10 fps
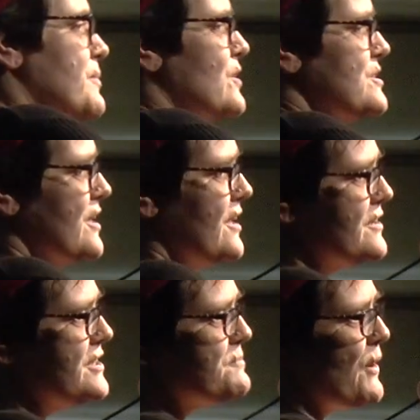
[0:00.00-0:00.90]
Because
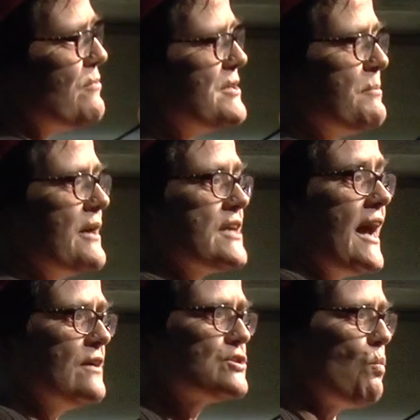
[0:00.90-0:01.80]
this poem is about a
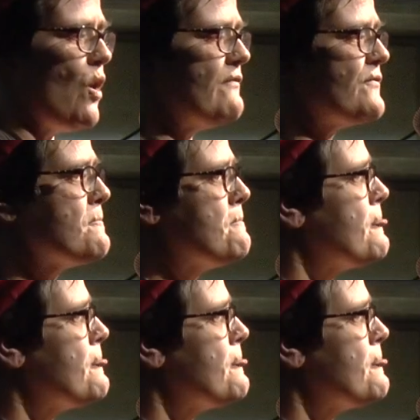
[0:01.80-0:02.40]
housewife